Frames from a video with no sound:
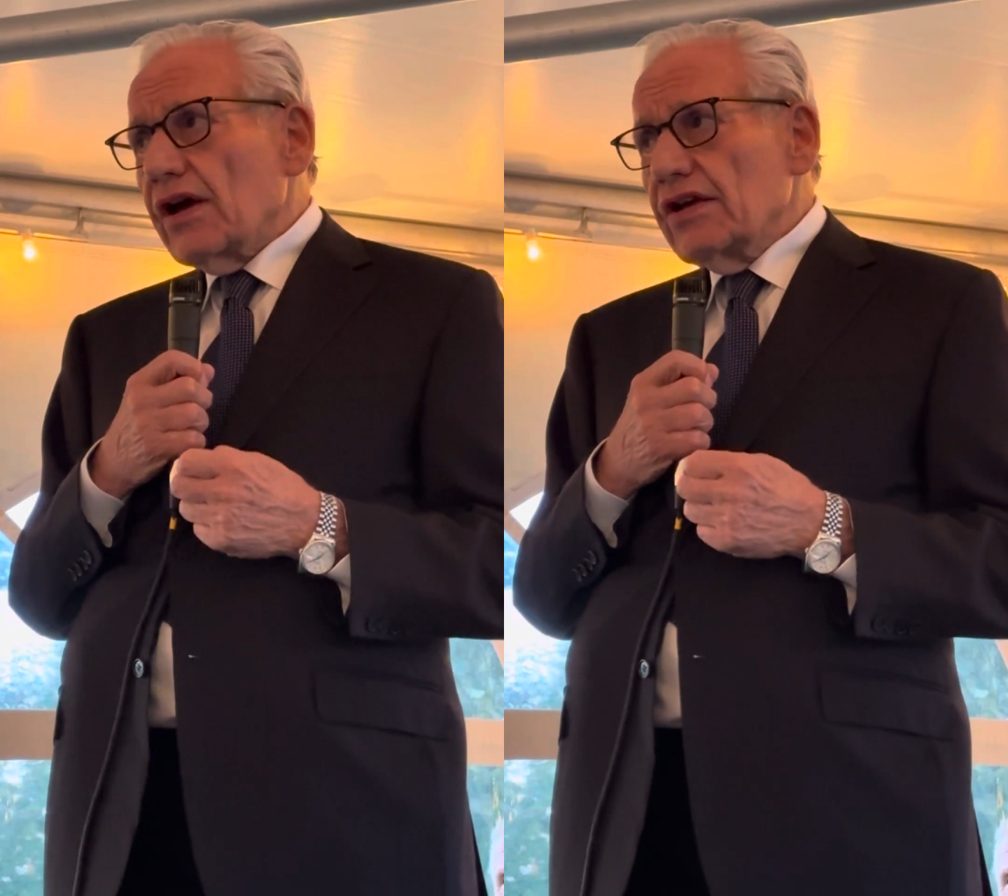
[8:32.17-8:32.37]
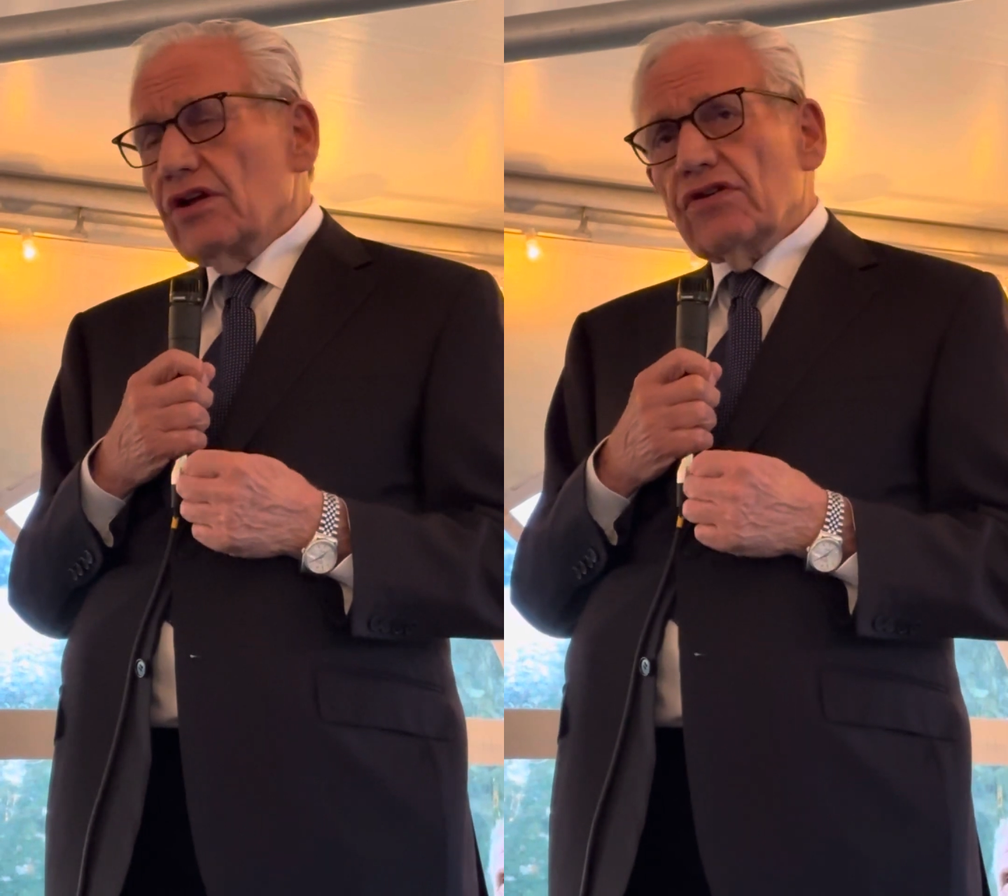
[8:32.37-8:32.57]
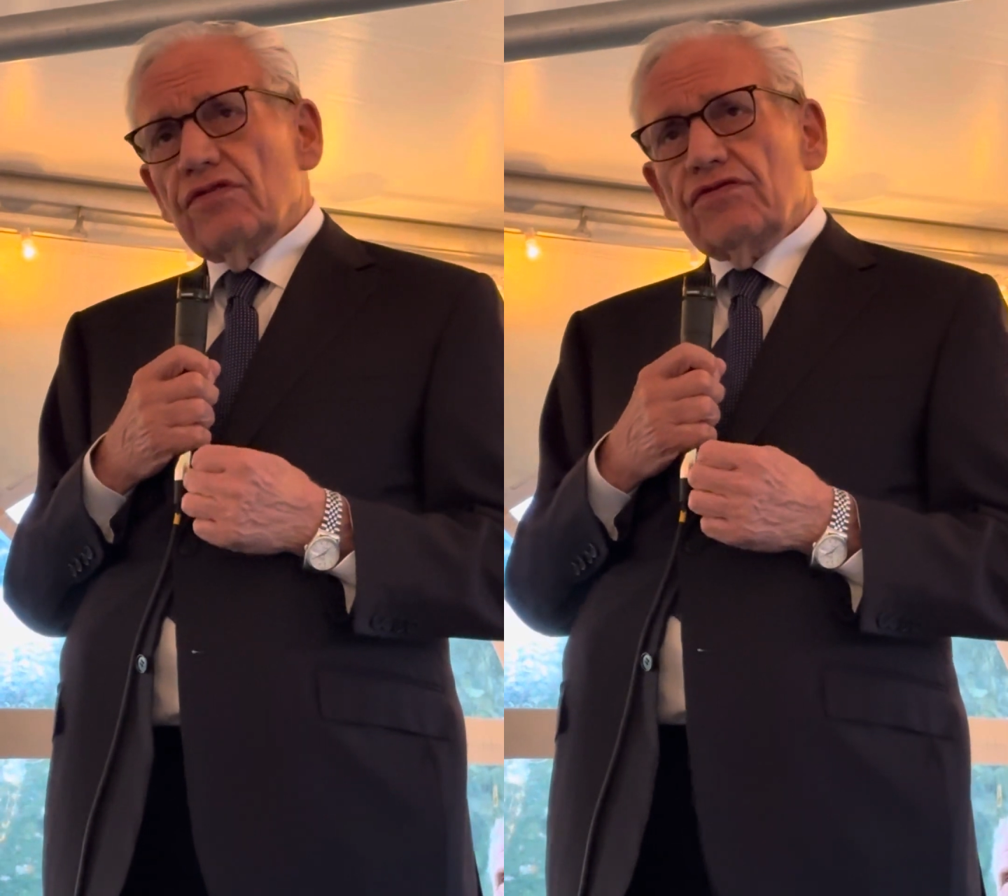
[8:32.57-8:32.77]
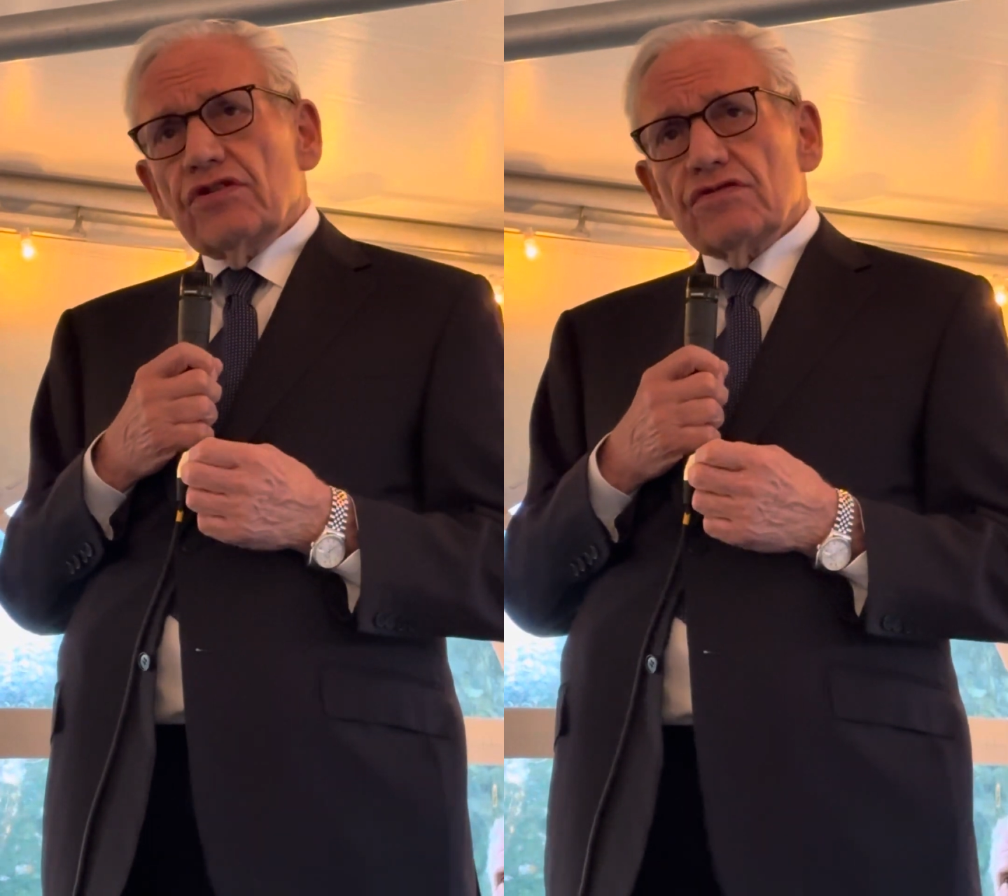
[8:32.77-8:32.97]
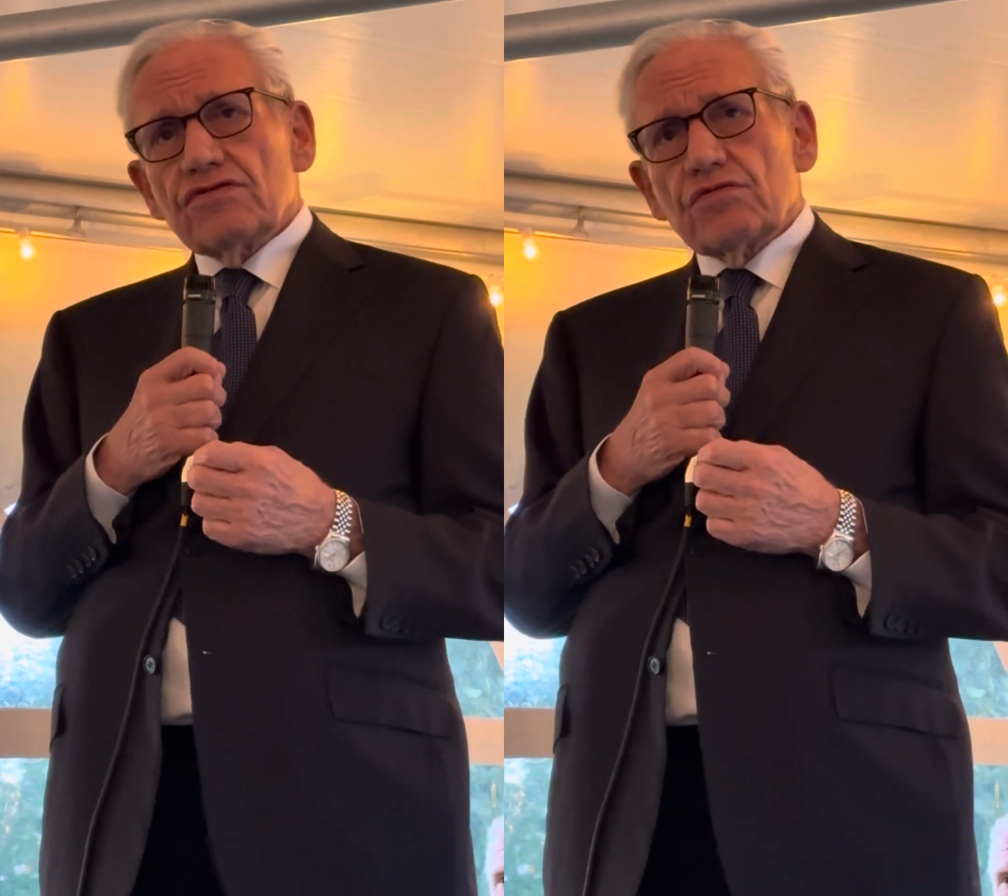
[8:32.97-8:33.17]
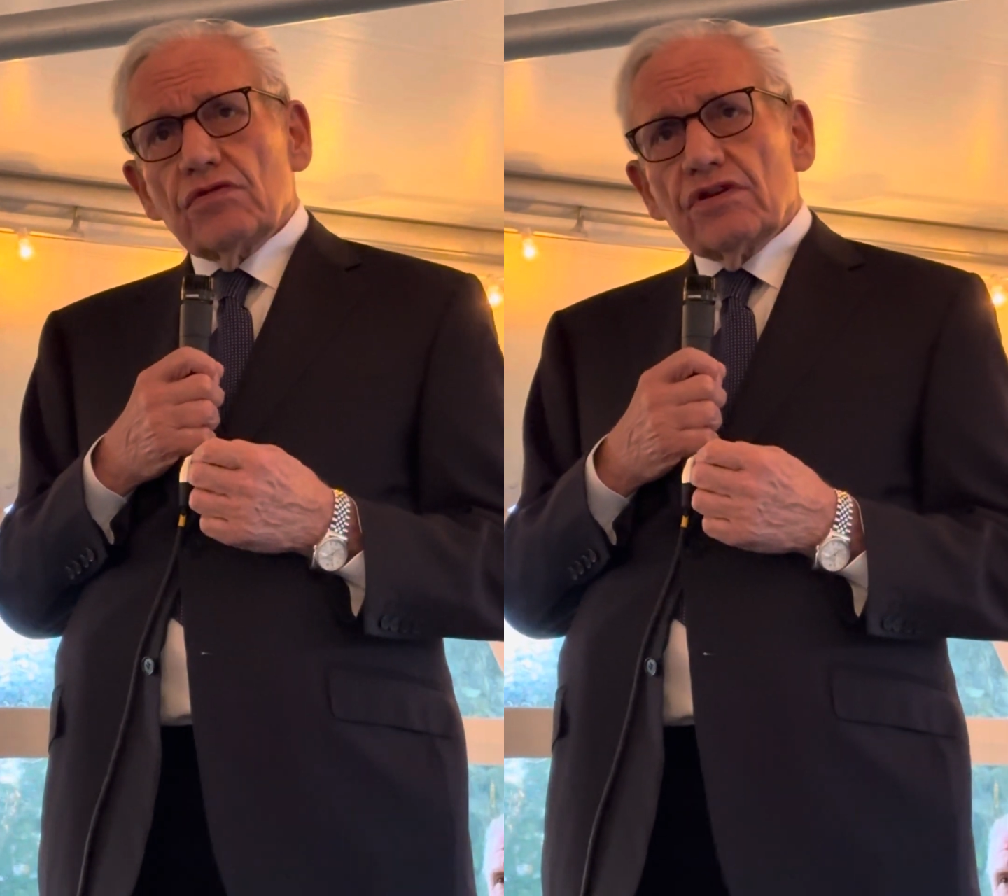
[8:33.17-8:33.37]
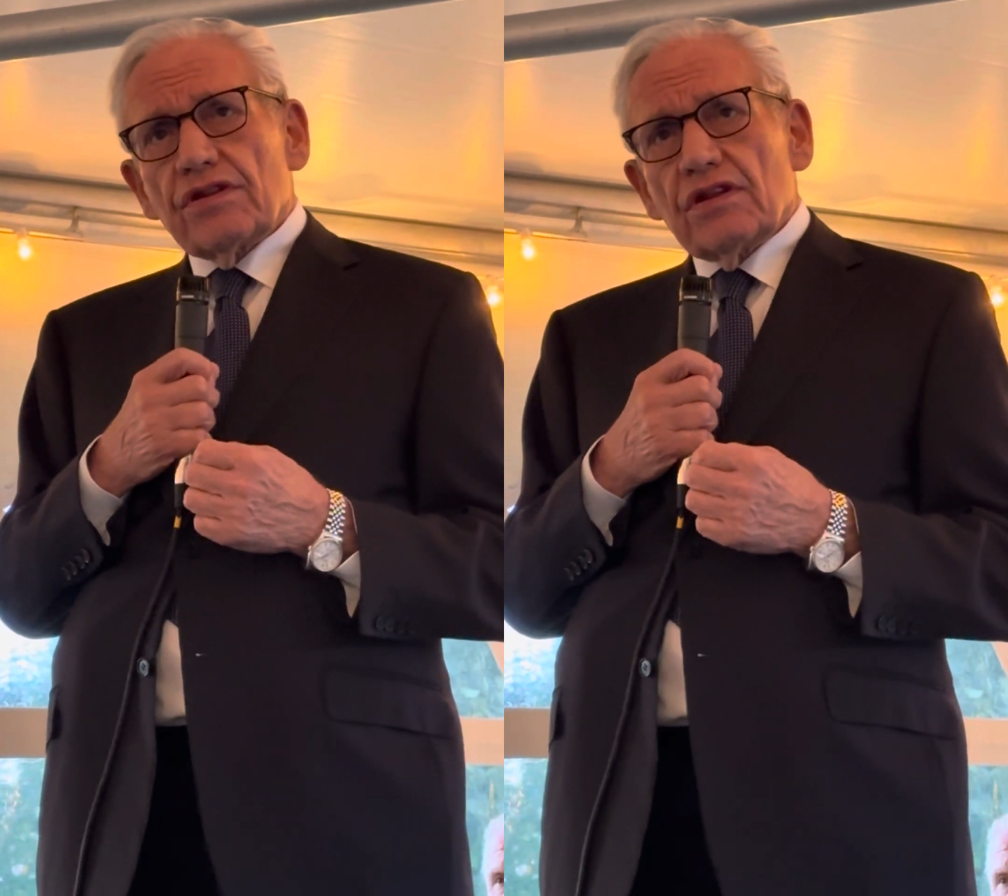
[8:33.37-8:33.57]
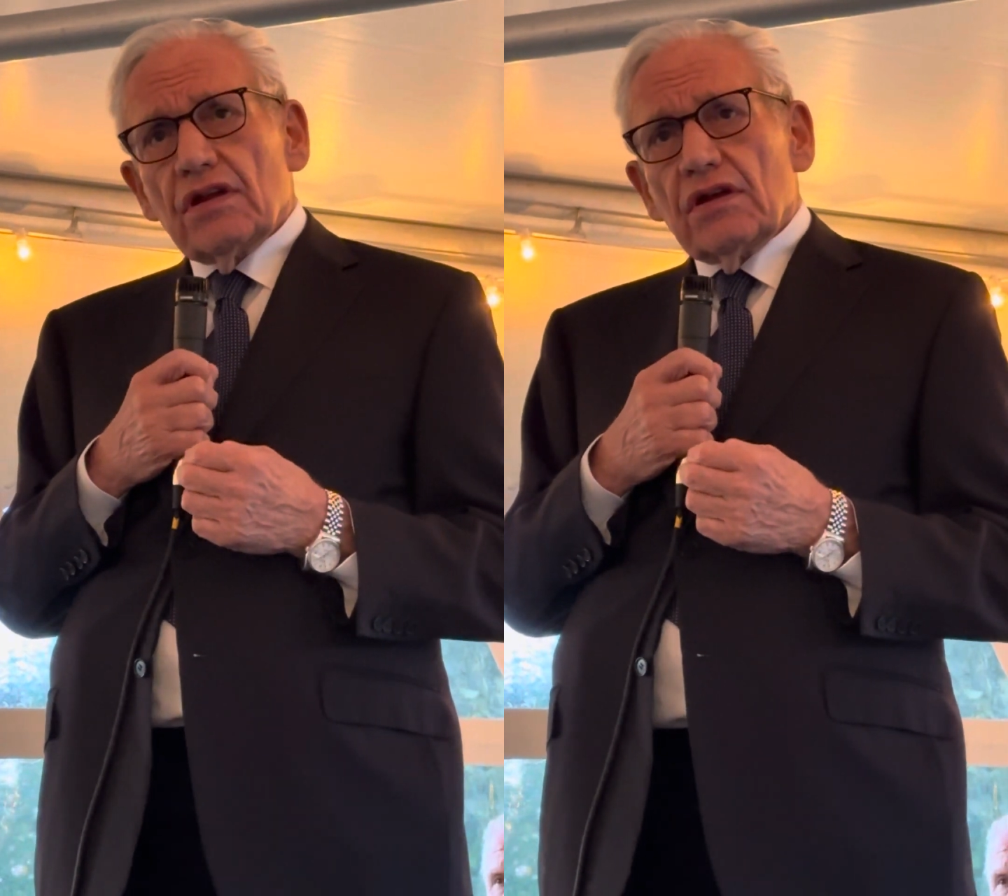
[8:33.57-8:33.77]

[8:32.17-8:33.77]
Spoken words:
interviews with